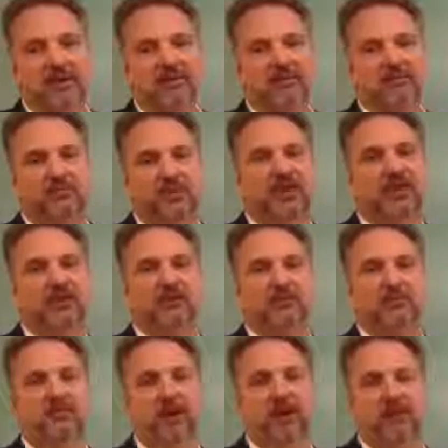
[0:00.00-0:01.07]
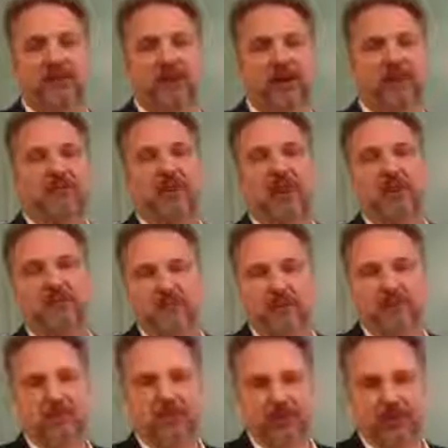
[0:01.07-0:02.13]
as big as everything I've got
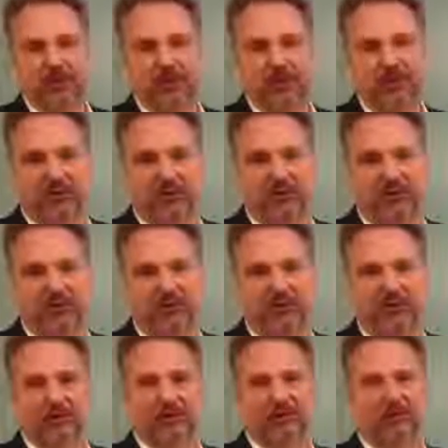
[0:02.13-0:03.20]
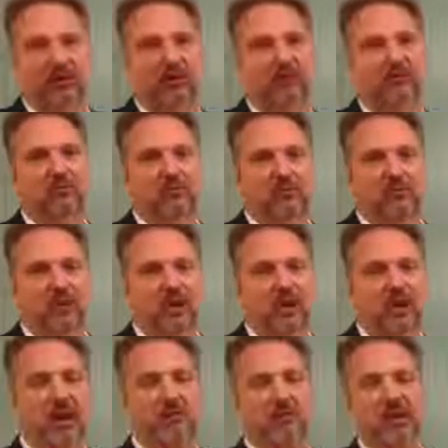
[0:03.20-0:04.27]
above my 14th generation. So
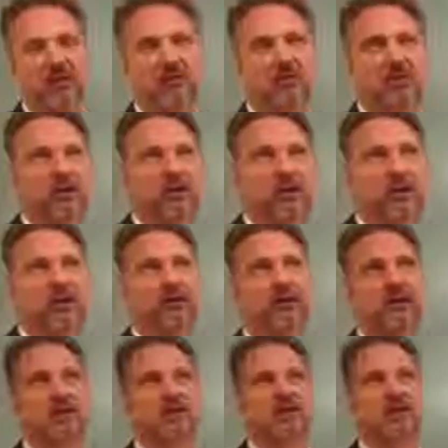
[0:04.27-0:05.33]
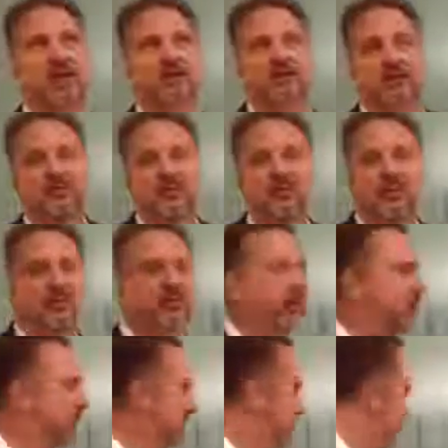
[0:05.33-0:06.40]
I'm actually, last time I
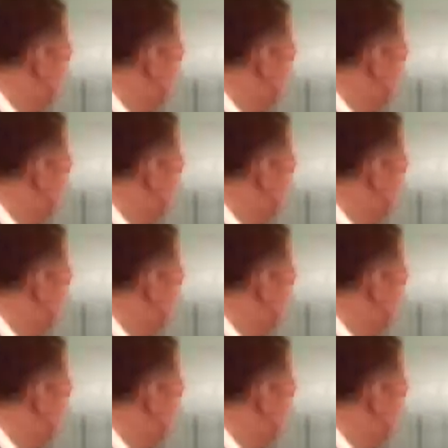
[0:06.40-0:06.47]
looked,